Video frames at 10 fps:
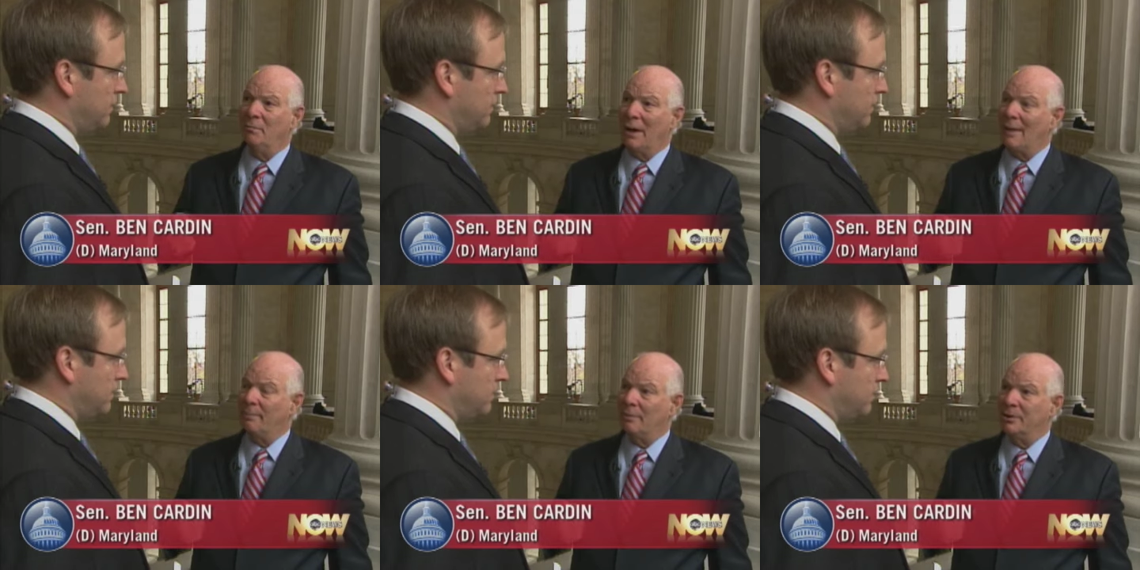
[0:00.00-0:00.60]

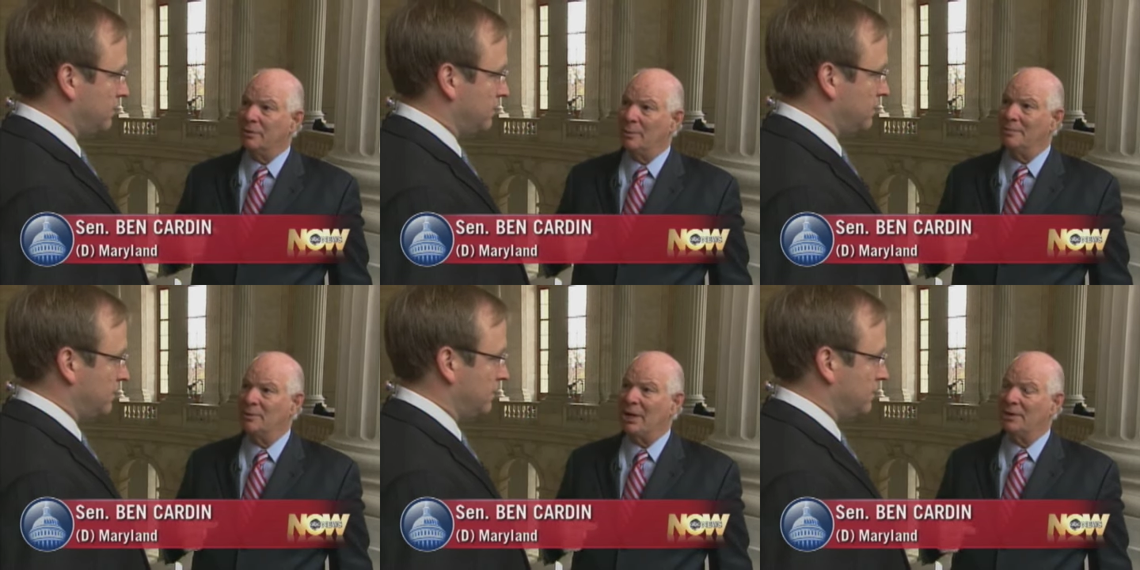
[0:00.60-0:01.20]
Speaker 1: My principal
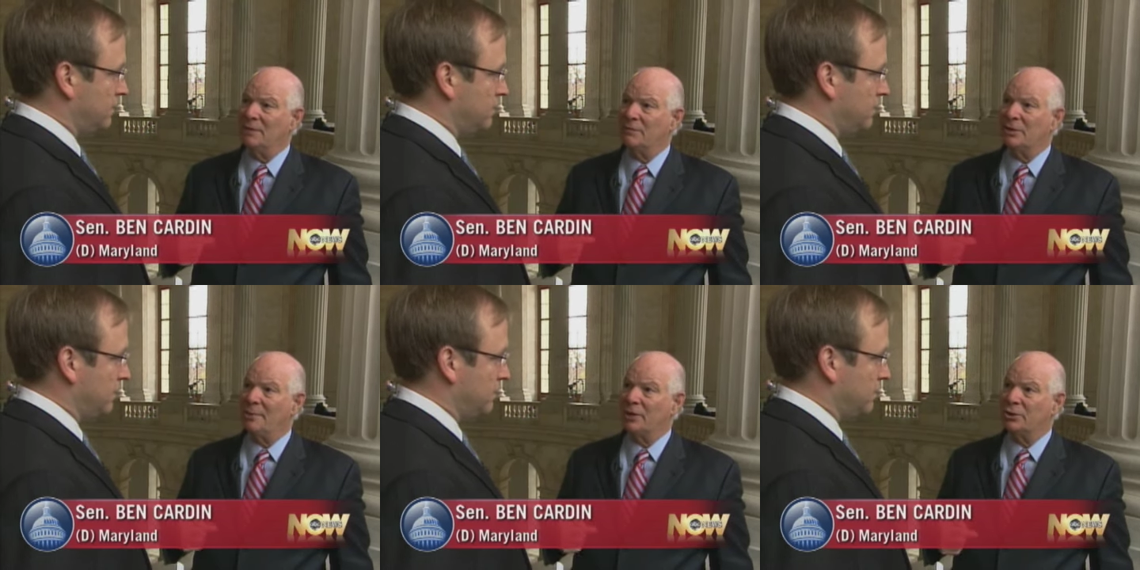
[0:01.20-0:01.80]
objective is
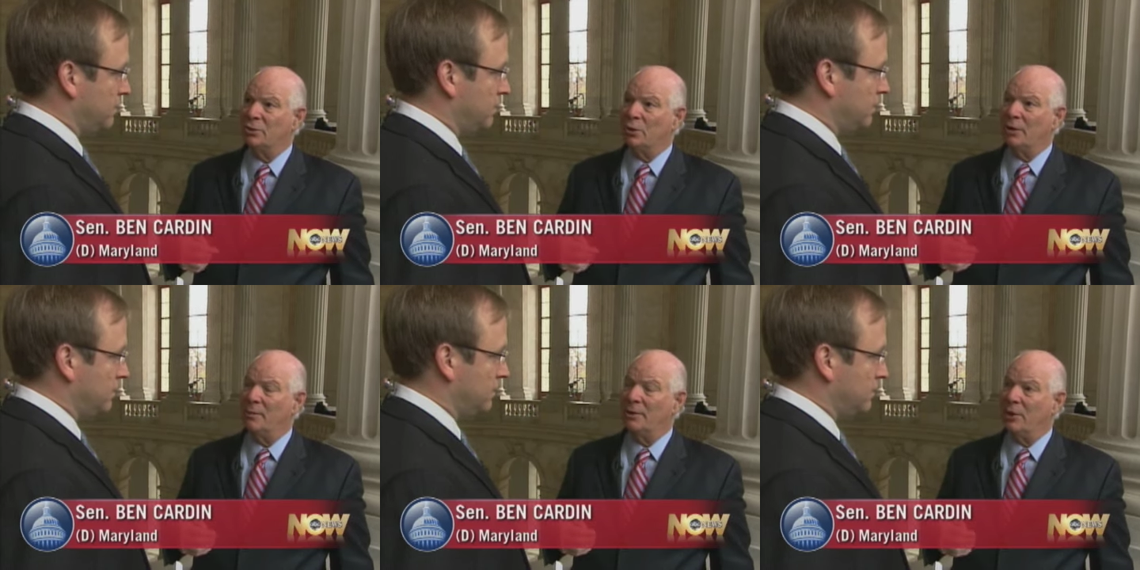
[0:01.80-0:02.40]
to make sure
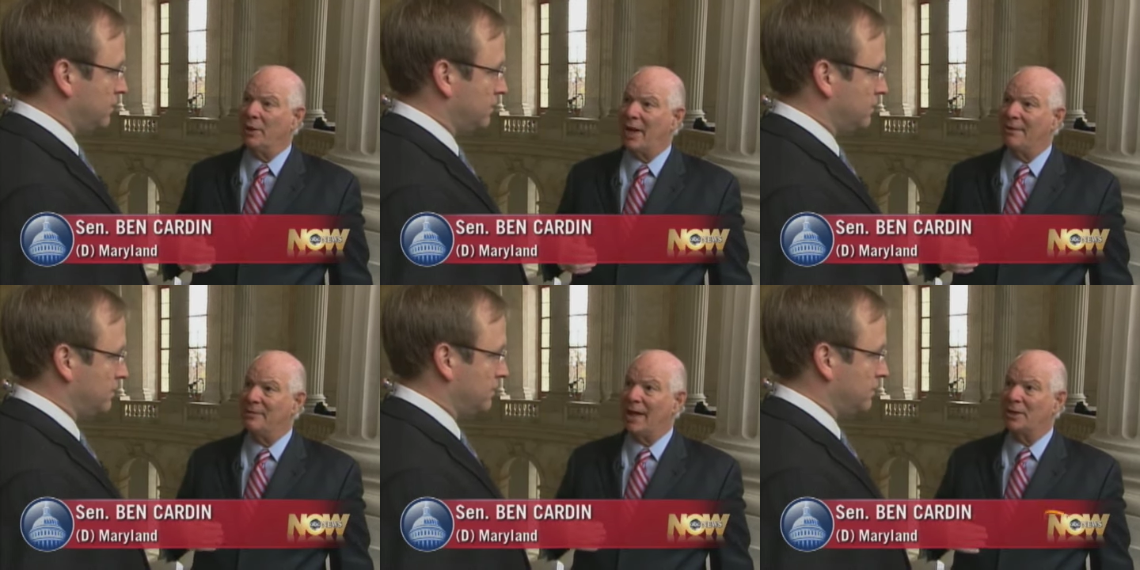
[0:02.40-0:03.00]
that we don't
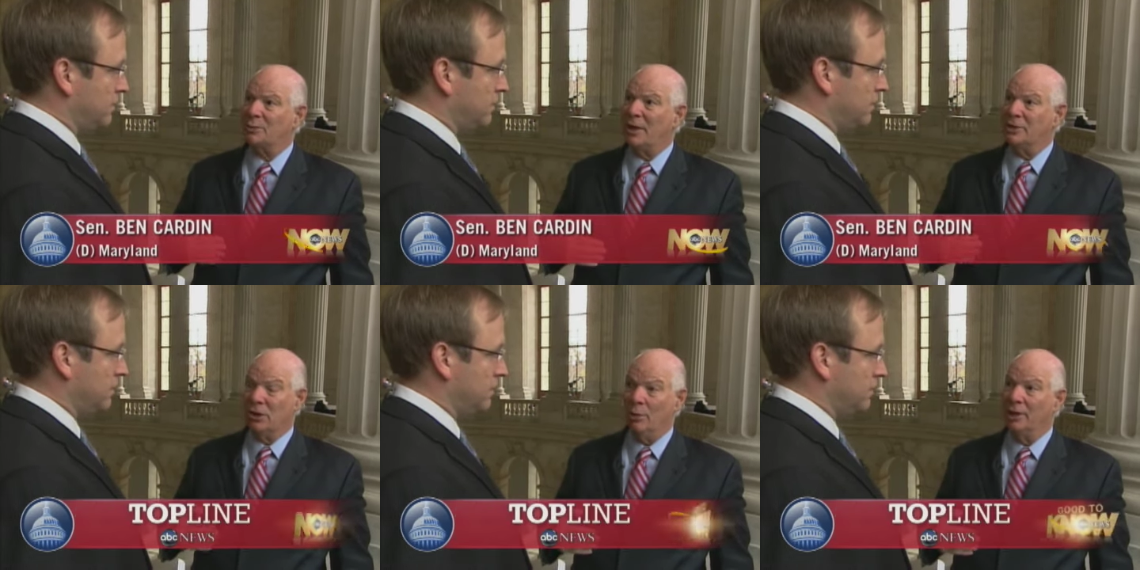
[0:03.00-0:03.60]
have tax
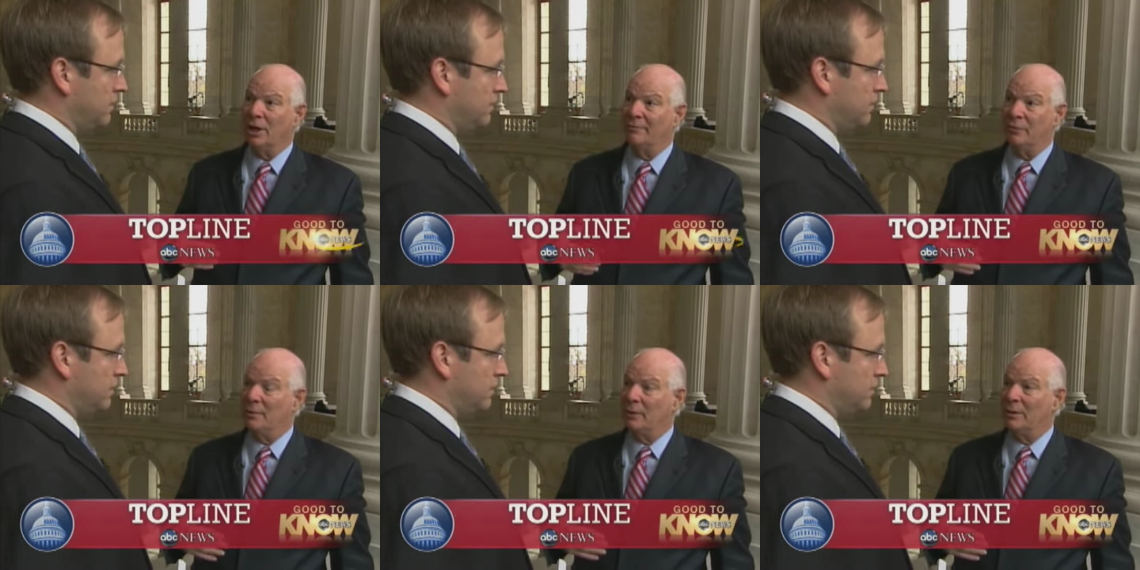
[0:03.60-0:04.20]
rates going up
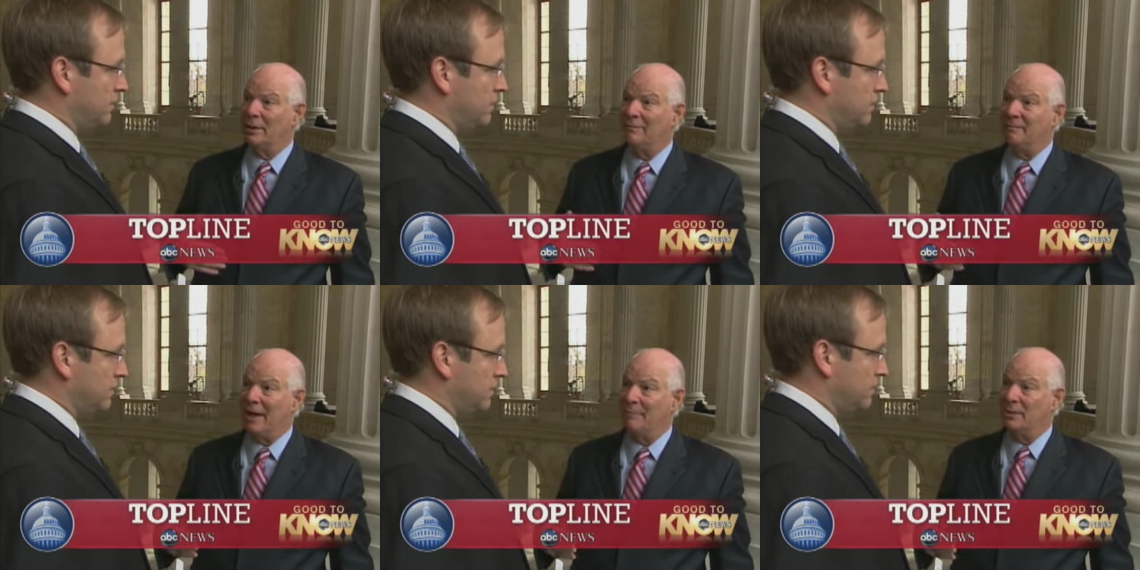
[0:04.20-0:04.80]
for middle
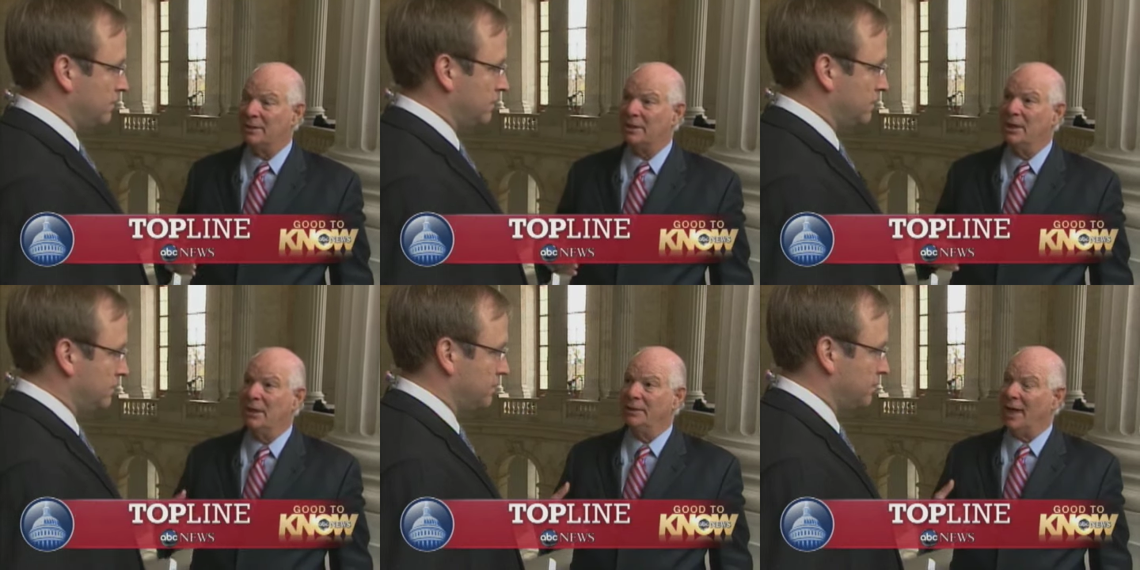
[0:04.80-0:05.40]
income families.
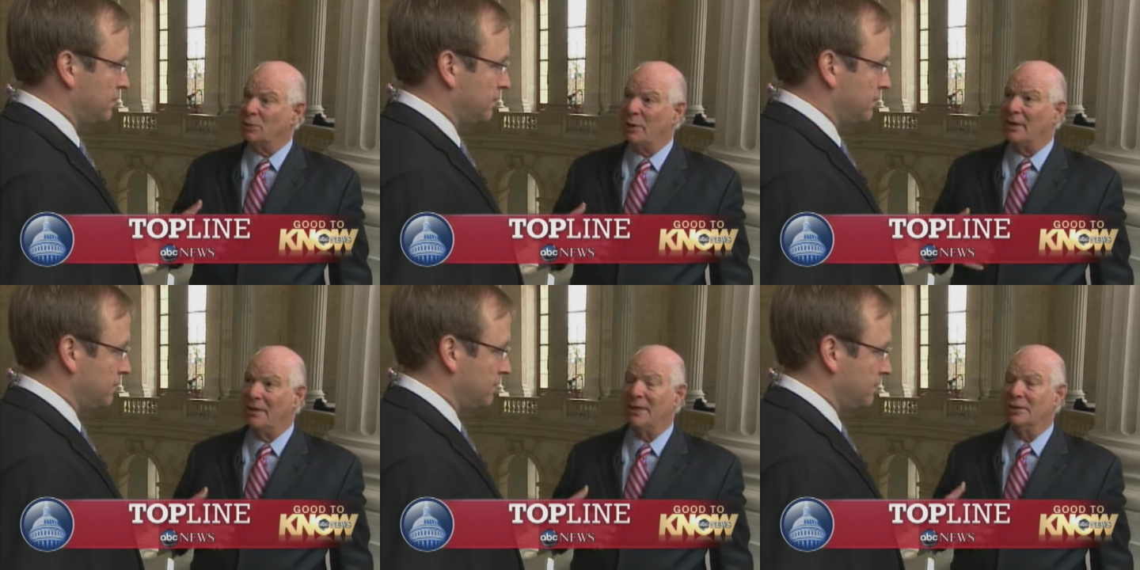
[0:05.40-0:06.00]
That's what
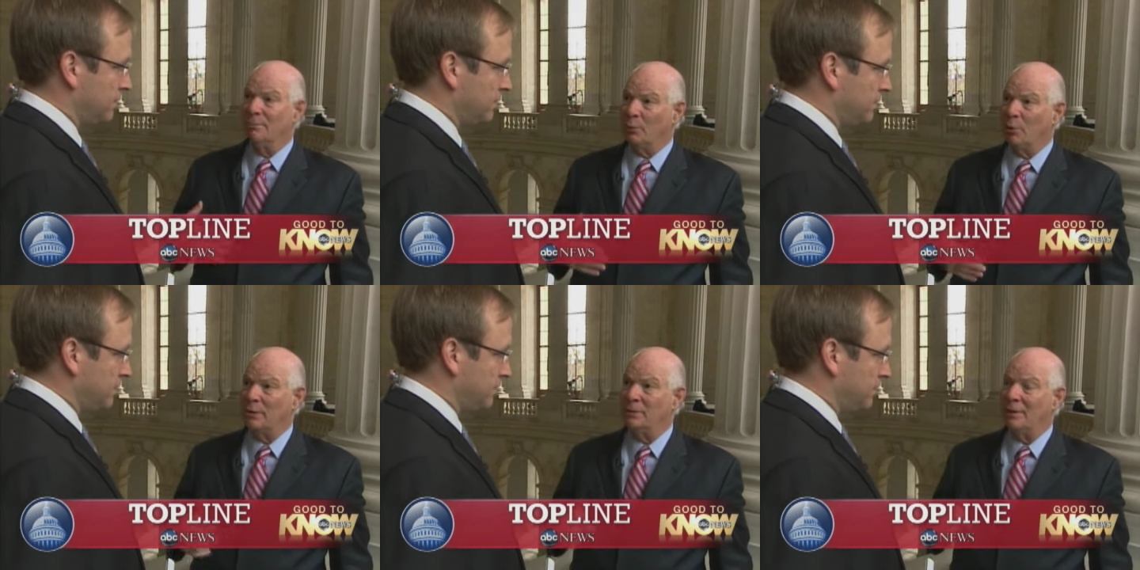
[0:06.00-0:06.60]
I think is
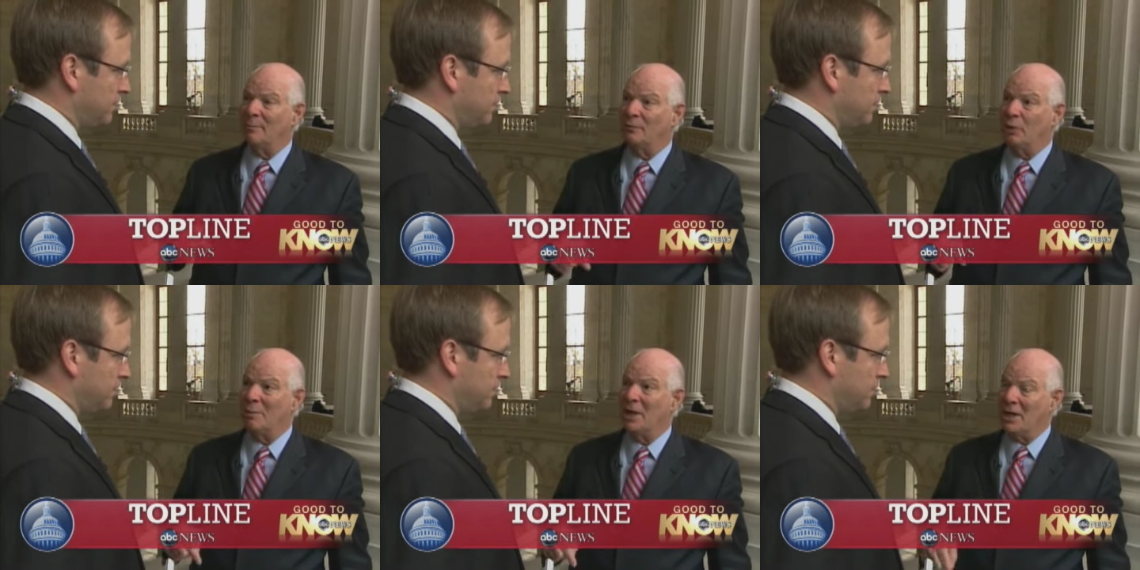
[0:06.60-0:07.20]
important, that
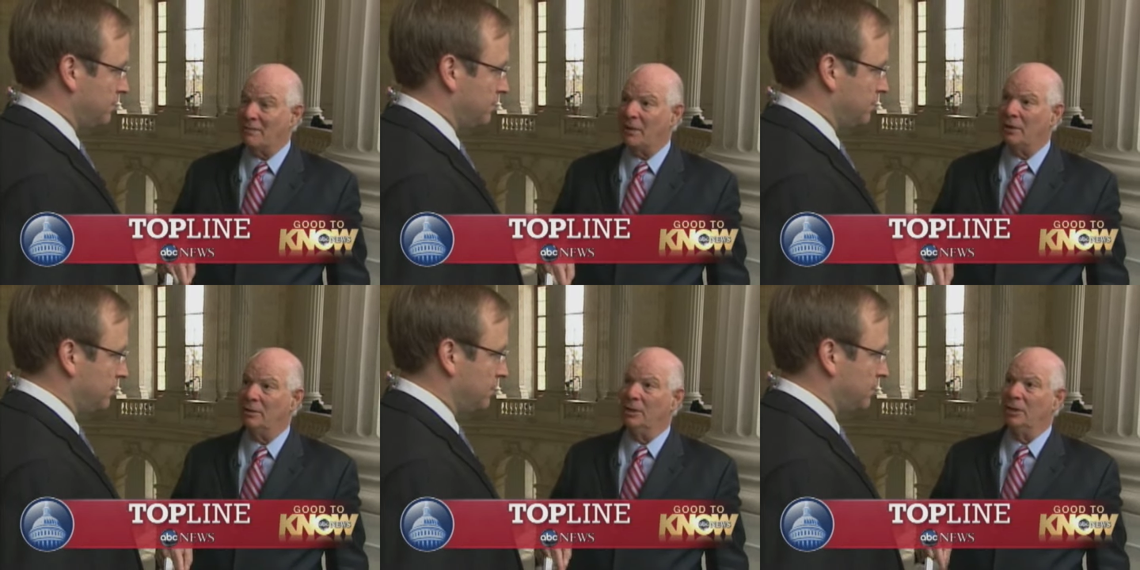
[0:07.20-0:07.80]
before we leave
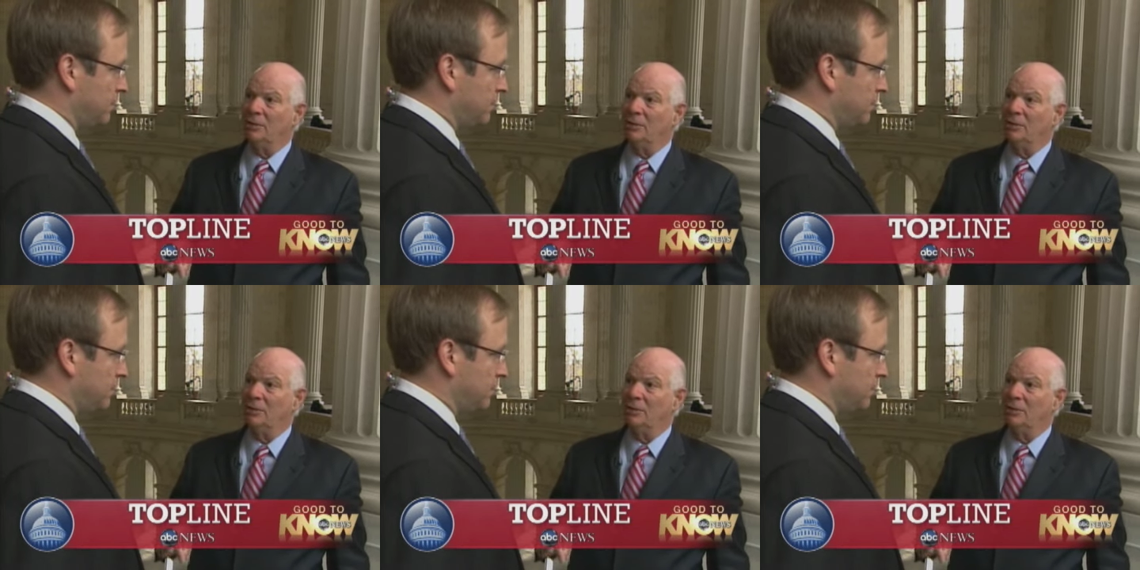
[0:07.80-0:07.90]
here